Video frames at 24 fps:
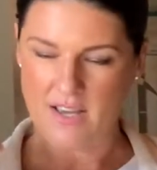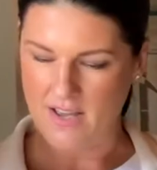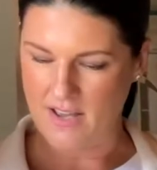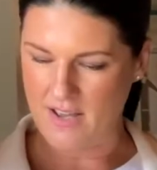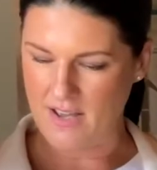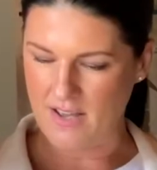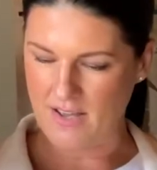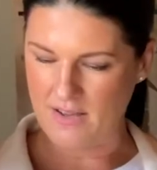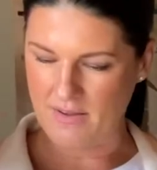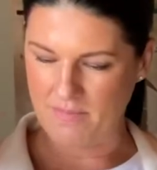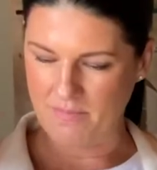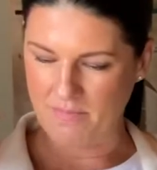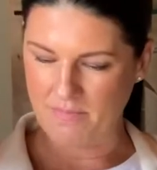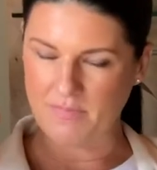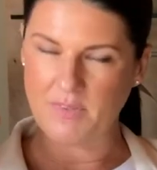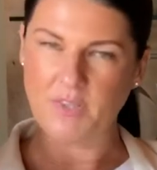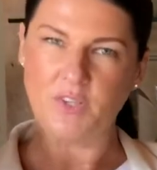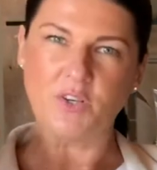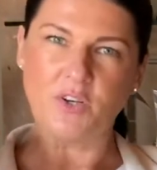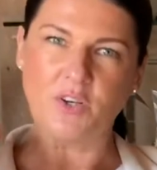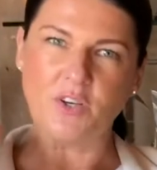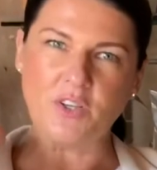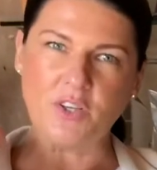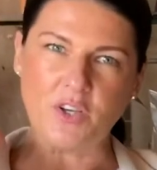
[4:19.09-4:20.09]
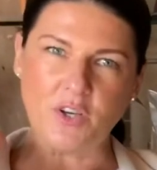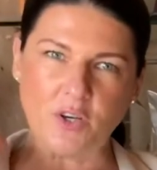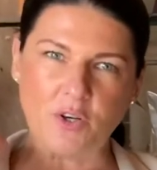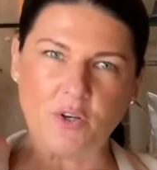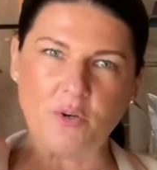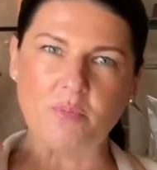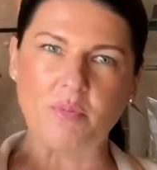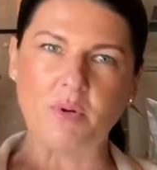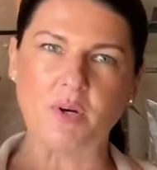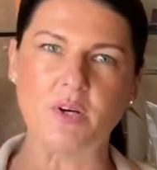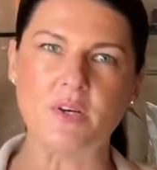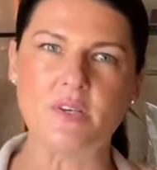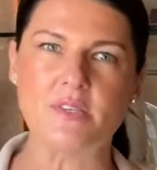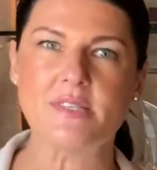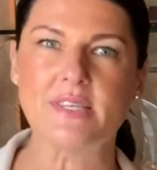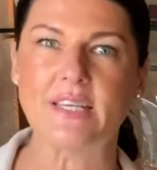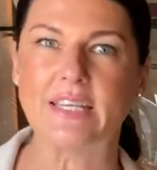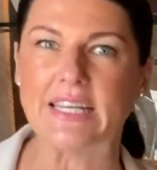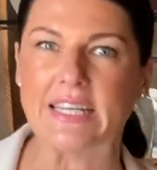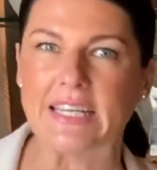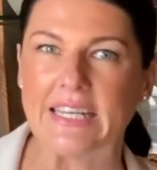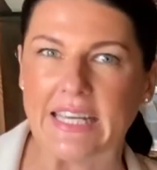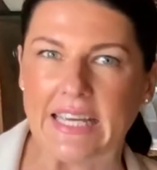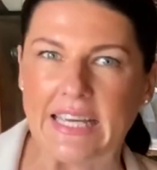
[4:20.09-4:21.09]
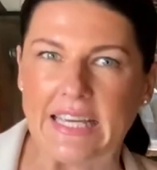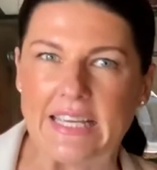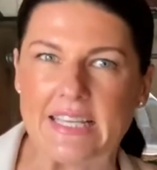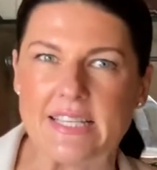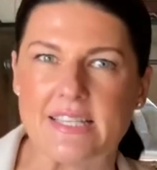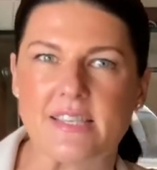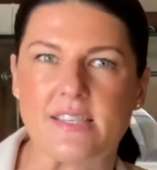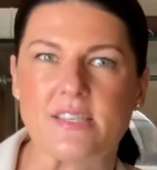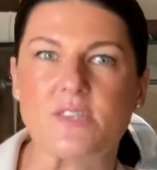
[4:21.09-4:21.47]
your elbows and your knees.